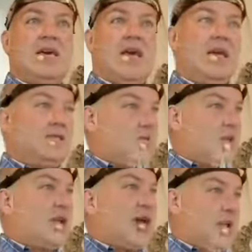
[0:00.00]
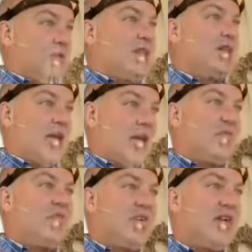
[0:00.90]
And so it'll kind of be a little
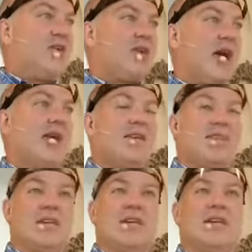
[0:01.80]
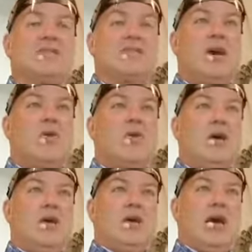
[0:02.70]
amphitheater kind of thing. So
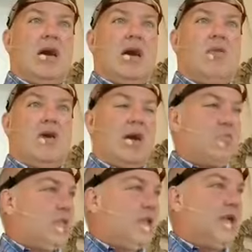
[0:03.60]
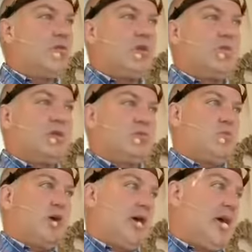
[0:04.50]
uh, we'll have plenty of room to
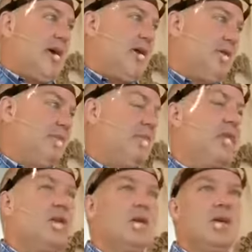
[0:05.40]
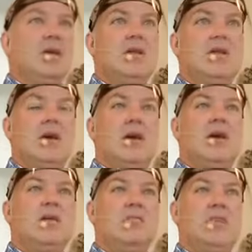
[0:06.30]
spread out and uh,
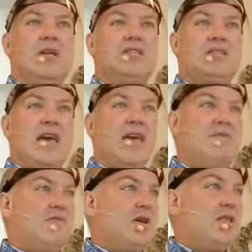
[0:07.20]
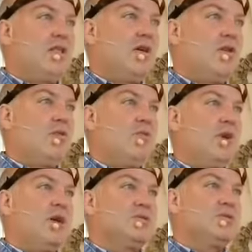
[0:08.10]
be safe. And the uh,
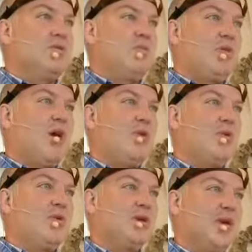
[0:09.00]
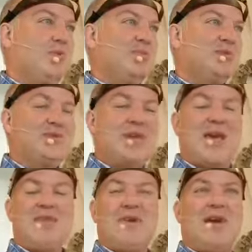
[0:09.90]
winds will blow and keep us
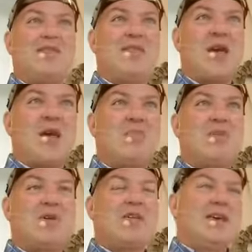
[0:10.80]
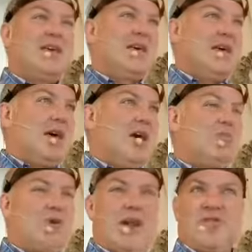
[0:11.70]
safe out there. But uh,
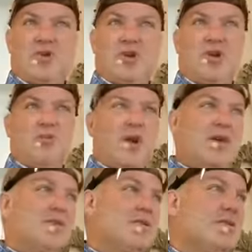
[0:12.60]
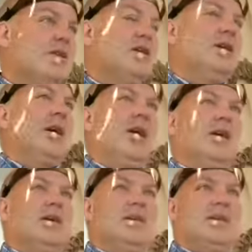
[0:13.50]
pray for good weather.
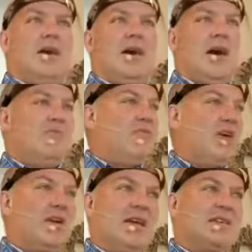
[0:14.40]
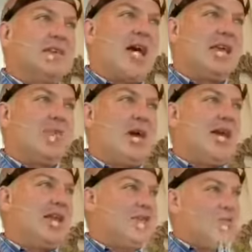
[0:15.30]
And uh, I'm very excited
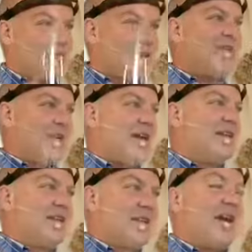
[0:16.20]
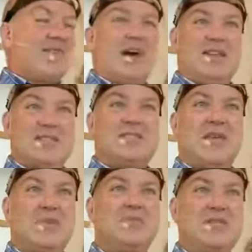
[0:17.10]
about it. Of course, I've gotten I've gotten to see
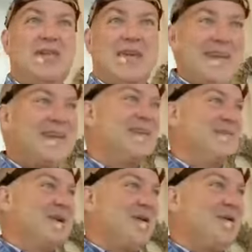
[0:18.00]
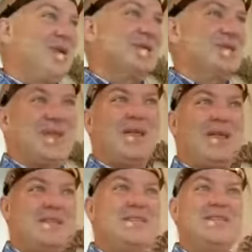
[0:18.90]
him sing, so it's a
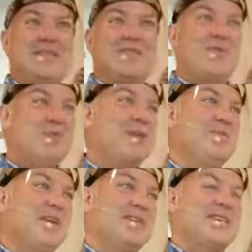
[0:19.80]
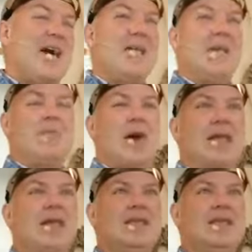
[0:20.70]
it's easy for me to be excited about it.